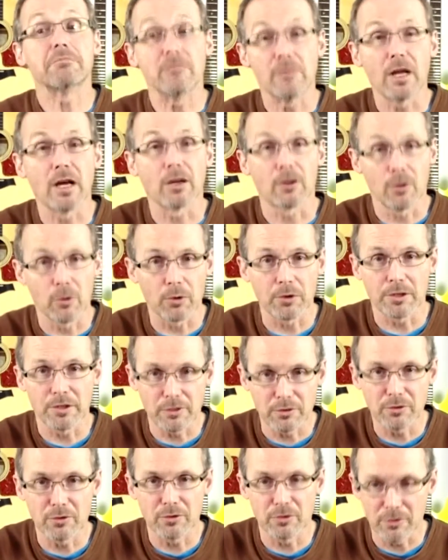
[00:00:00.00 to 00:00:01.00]

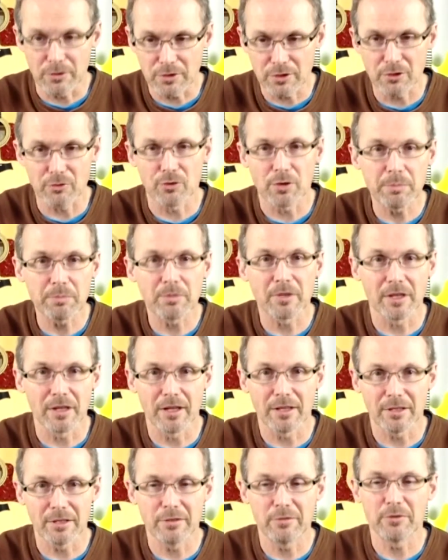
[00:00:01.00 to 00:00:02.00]
according to the script that
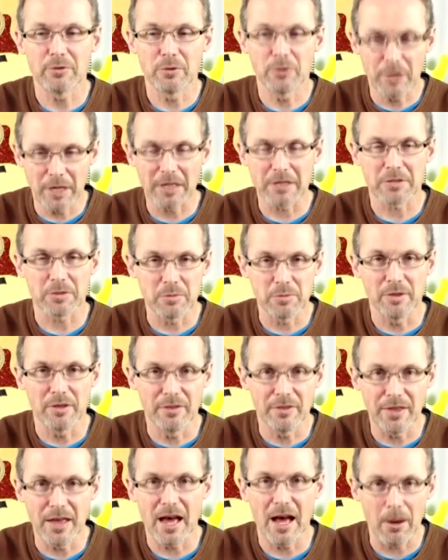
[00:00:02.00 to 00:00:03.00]
I give you, it has to be
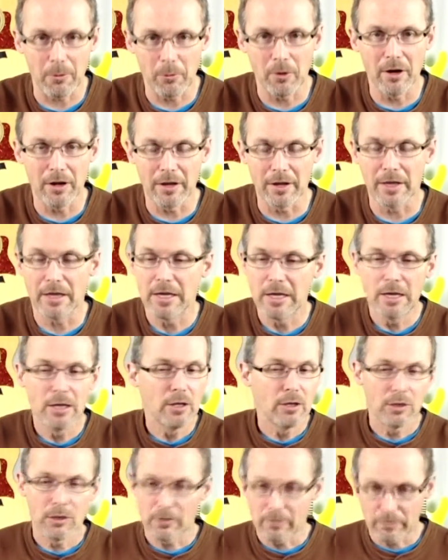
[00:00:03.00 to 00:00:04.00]
that way.
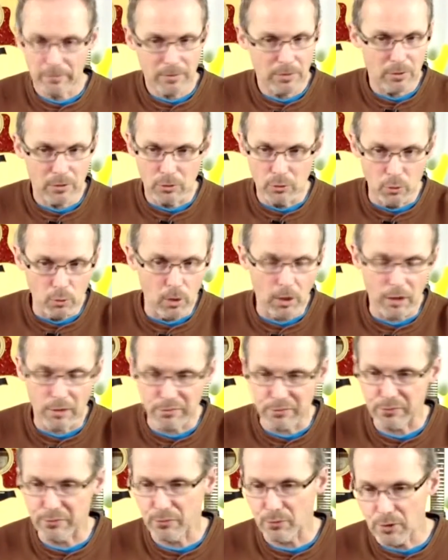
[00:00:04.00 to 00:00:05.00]
You are
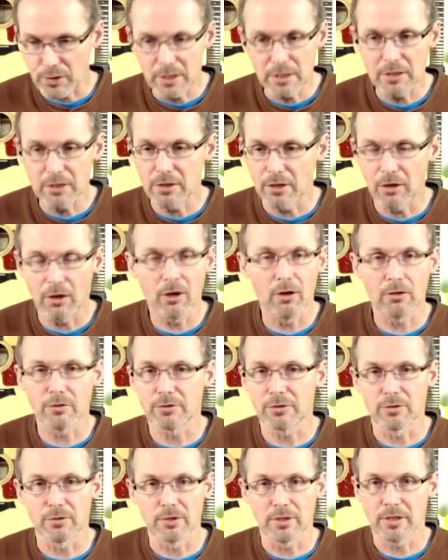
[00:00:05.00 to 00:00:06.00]
free to
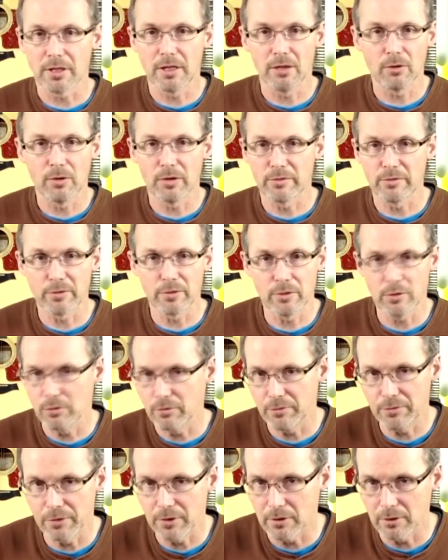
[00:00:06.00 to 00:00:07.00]
alter it however you
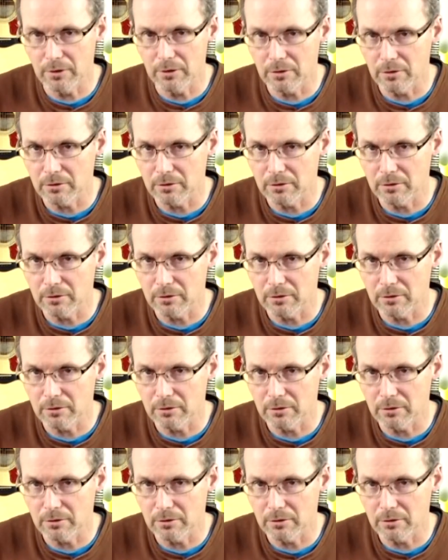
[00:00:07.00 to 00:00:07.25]
feel